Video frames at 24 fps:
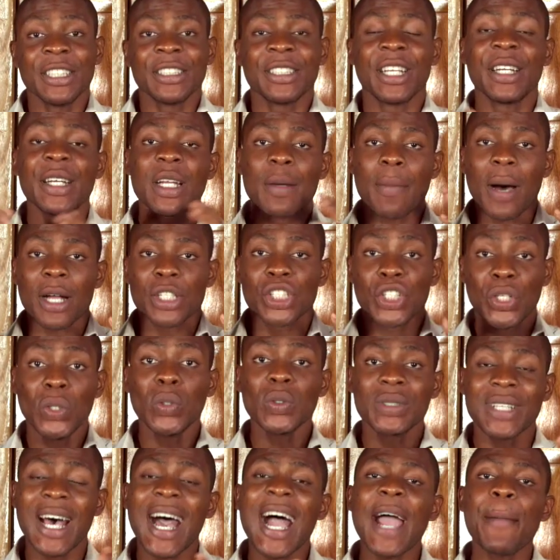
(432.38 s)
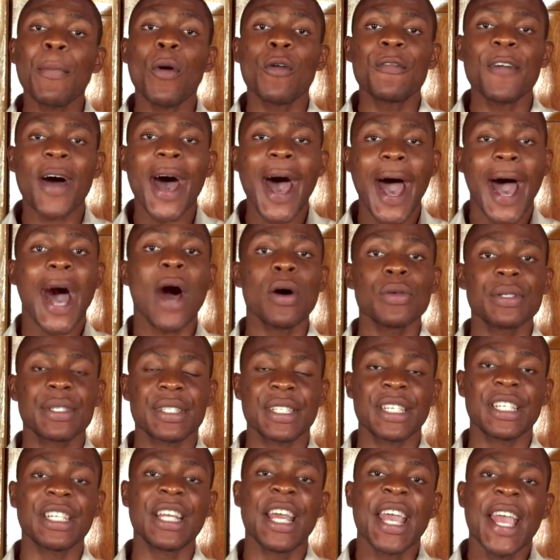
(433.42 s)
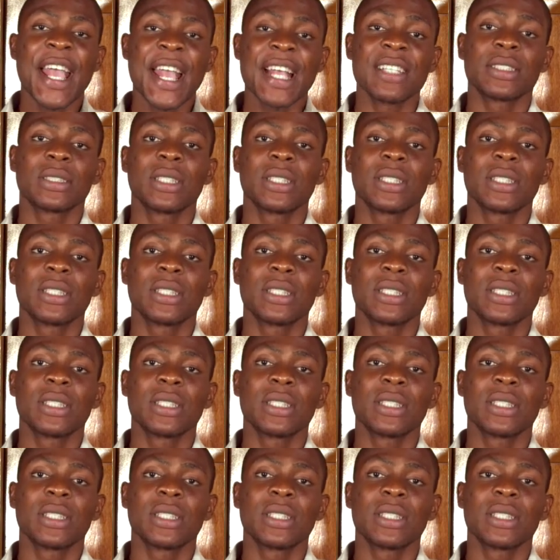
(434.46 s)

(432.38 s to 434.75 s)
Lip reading: the number 2 type of housing is